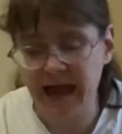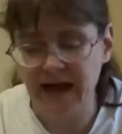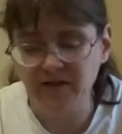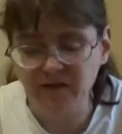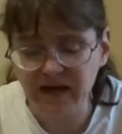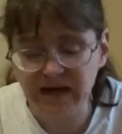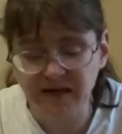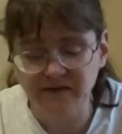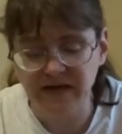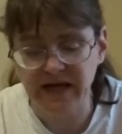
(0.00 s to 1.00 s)
Every
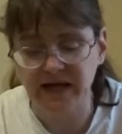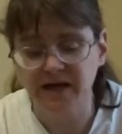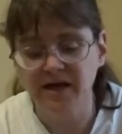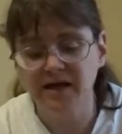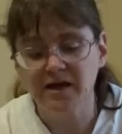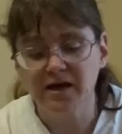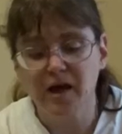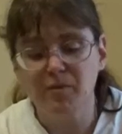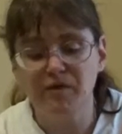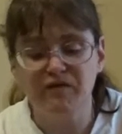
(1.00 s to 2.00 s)
evening,
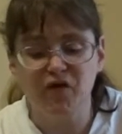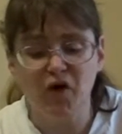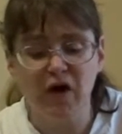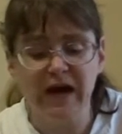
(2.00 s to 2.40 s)
before